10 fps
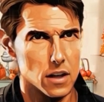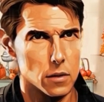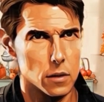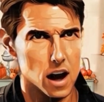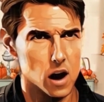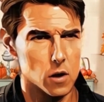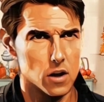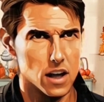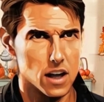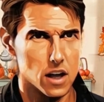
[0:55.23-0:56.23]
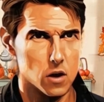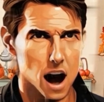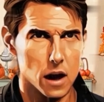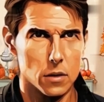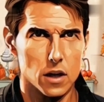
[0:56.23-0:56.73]
The meadow, she
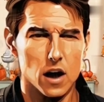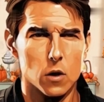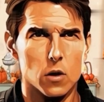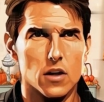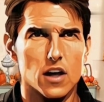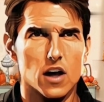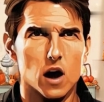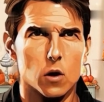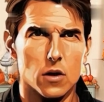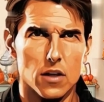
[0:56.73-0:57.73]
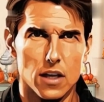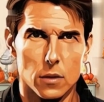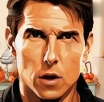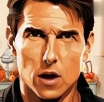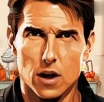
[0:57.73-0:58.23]
described, was aglow with the
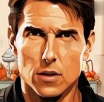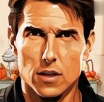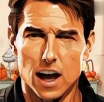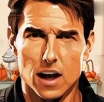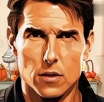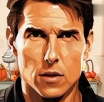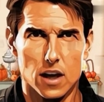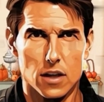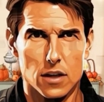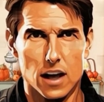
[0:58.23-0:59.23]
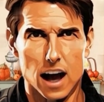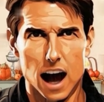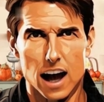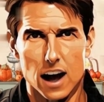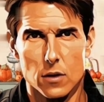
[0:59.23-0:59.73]
spirit of thankfulness,
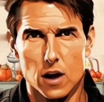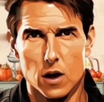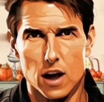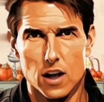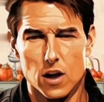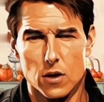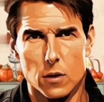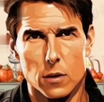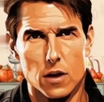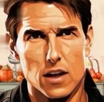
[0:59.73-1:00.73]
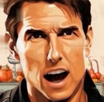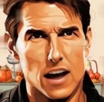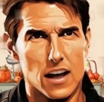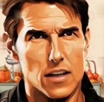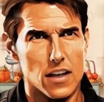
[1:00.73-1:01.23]
and every creature, from the
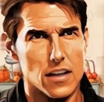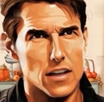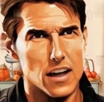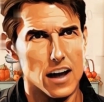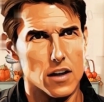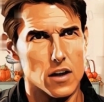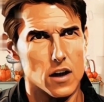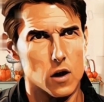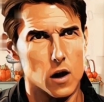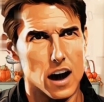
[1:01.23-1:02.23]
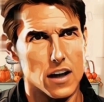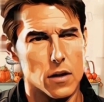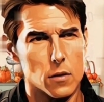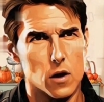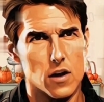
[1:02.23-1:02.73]
tiniest insects to the
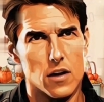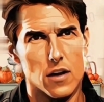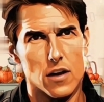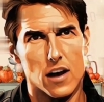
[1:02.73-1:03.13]
grandest birds,